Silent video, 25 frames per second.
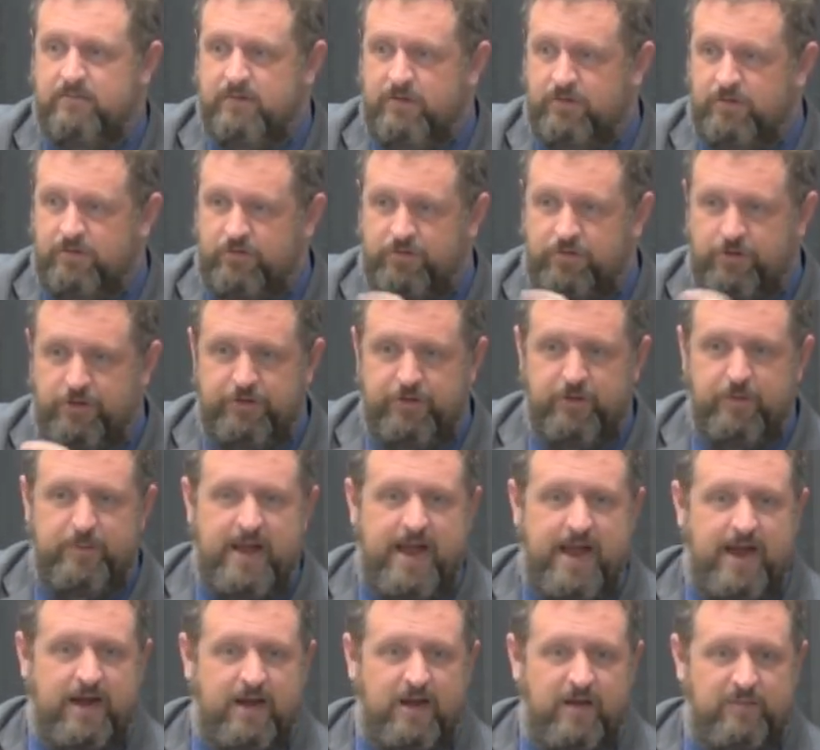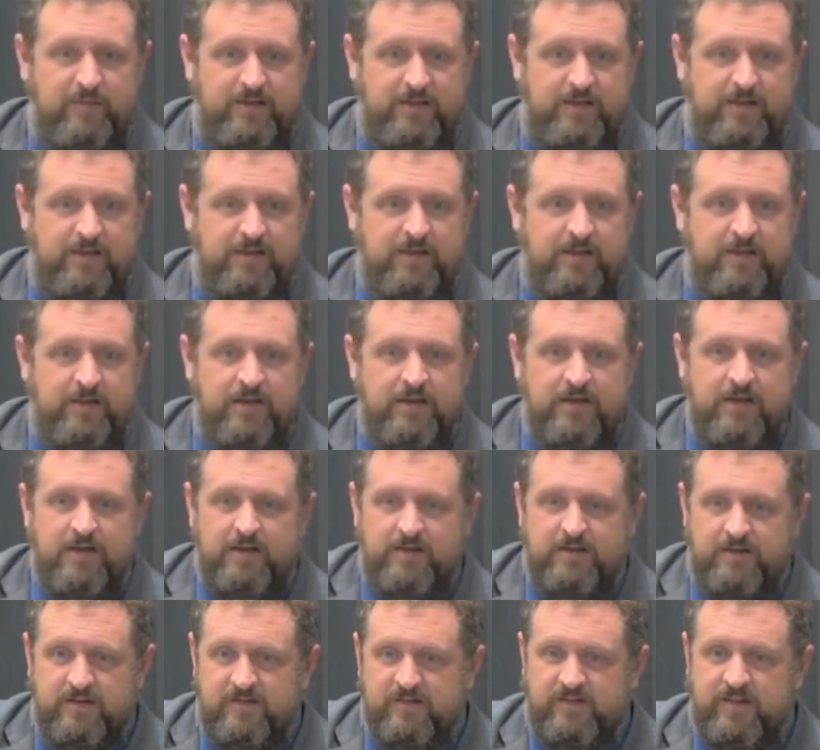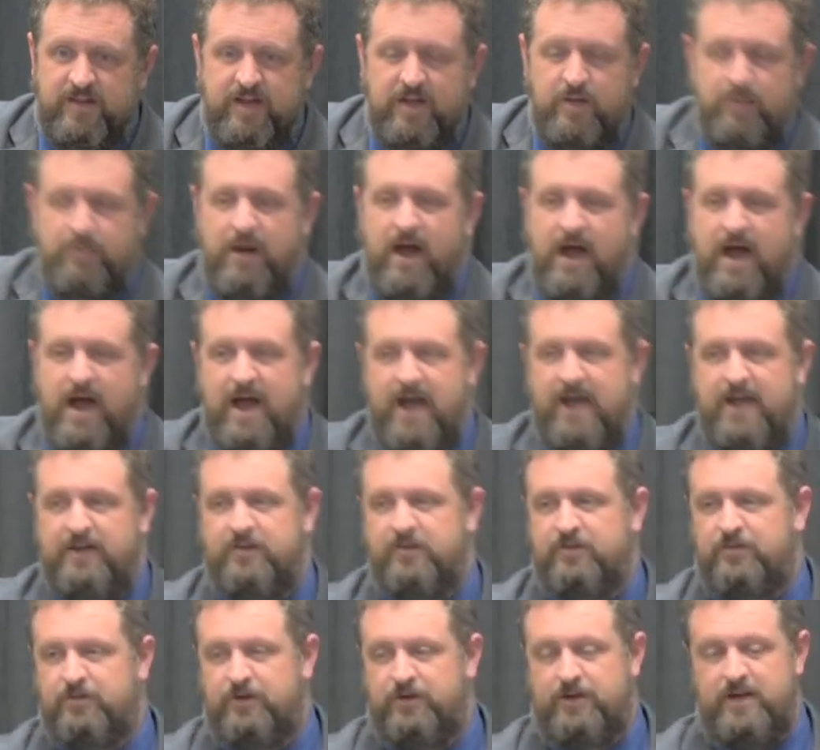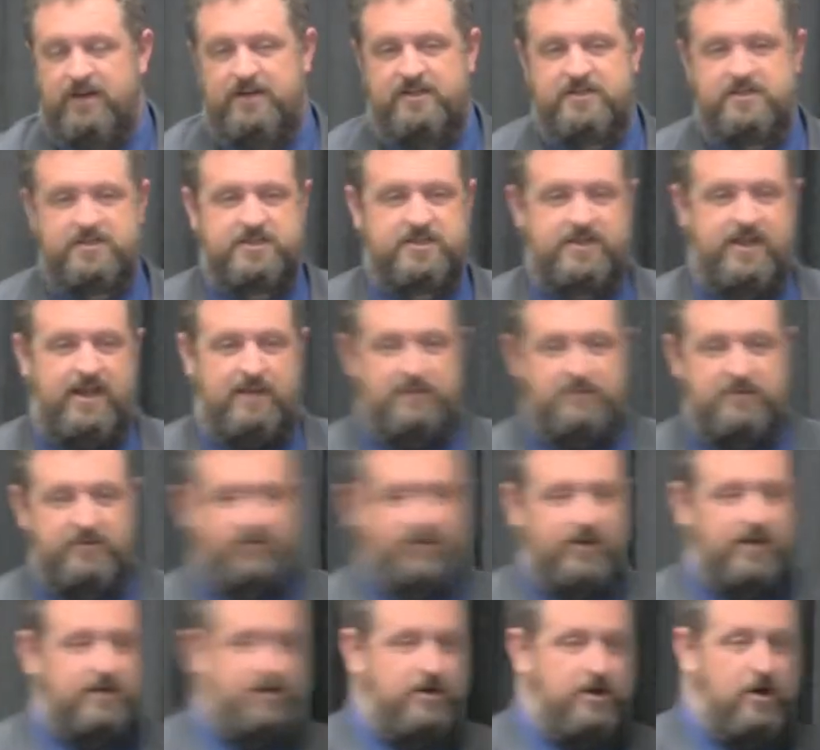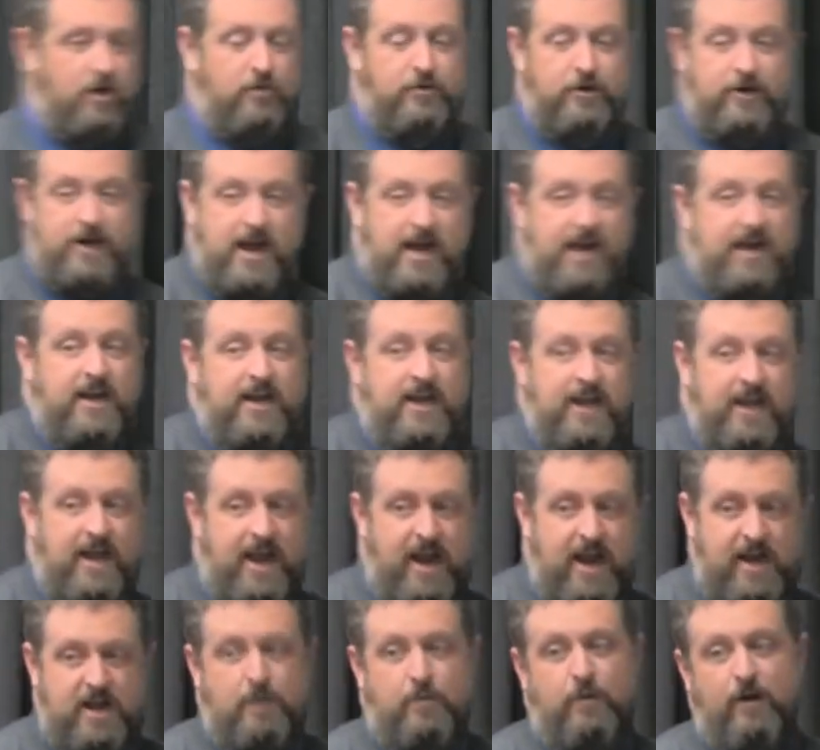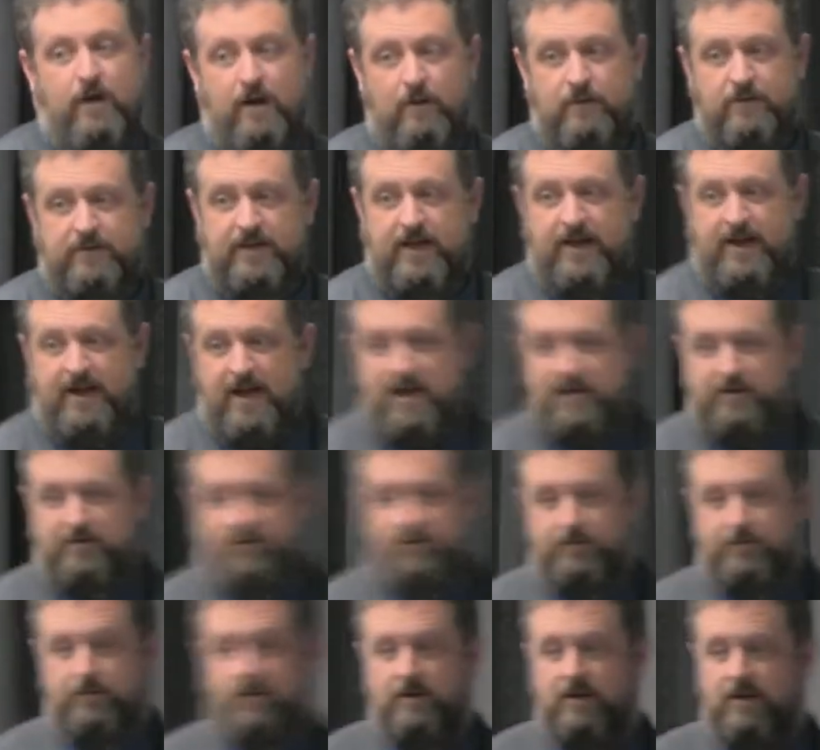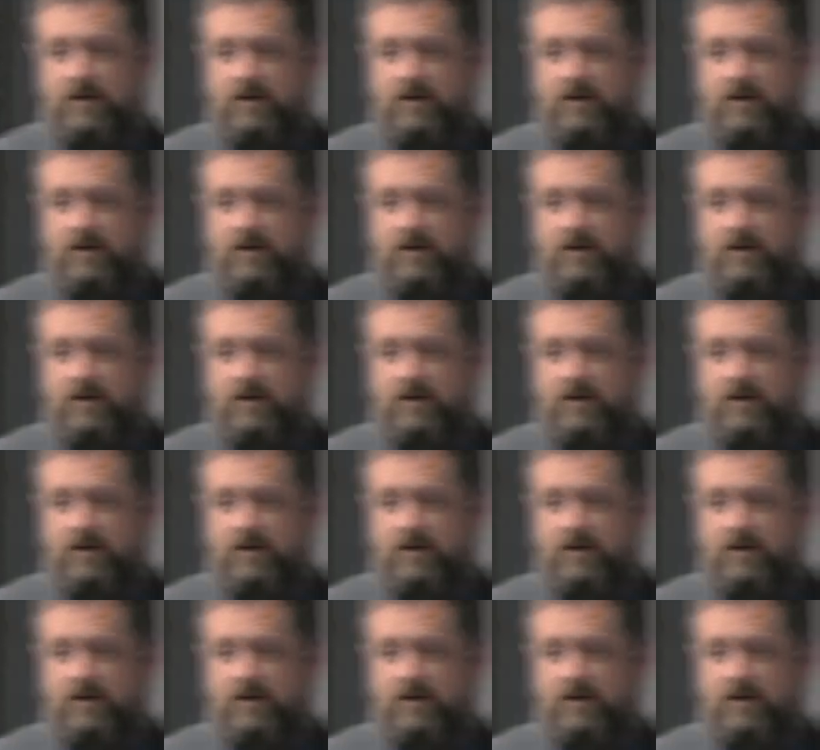They just turned their back on me, didn't say goodbye, just look, and he's just saying, "I'm just letting you know they're not going to get anywhere with that attitude."